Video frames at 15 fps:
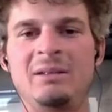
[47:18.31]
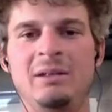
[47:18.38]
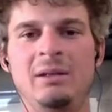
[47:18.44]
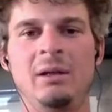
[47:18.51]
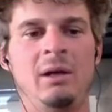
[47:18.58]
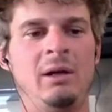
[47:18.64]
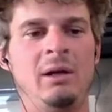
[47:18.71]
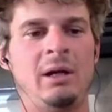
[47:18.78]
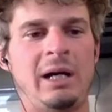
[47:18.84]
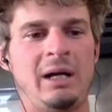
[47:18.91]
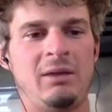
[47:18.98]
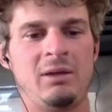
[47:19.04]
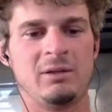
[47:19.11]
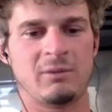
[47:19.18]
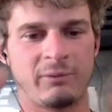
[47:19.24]
I had this
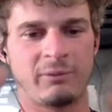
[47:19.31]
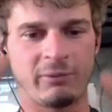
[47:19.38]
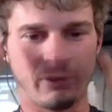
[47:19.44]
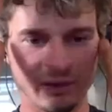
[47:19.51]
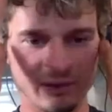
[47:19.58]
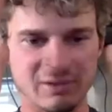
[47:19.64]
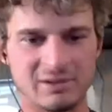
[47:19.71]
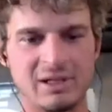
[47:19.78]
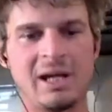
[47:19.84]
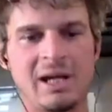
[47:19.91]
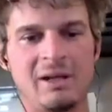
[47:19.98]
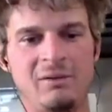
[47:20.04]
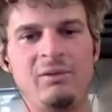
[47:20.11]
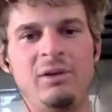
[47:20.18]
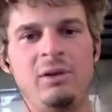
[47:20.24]
front side
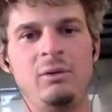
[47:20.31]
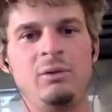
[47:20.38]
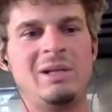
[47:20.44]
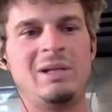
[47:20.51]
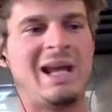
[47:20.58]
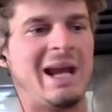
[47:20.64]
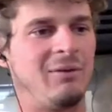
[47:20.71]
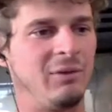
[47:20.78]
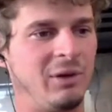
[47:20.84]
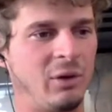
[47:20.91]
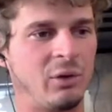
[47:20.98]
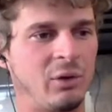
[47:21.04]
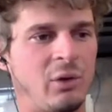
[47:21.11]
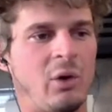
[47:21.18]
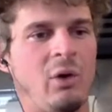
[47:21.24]
view to
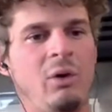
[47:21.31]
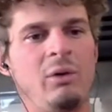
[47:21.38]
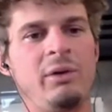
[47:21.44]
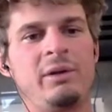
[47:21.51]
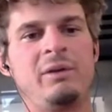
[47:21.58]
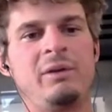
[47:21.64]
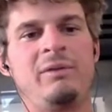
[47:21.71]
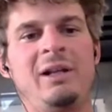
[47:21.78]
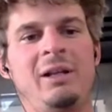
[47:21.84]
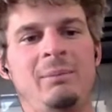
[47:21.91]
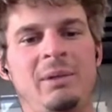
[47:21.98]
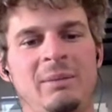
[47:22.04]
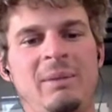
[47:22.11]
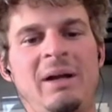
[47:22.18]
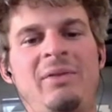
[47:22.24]
all the development about
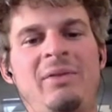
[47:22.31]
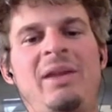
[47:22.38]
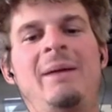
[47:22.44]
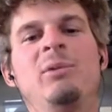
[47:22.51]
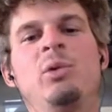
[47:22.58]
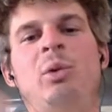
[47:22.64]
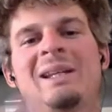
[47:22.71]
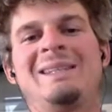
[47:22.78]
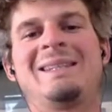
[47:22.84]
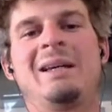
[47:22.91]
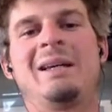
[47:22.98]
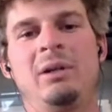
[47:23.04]
the M27,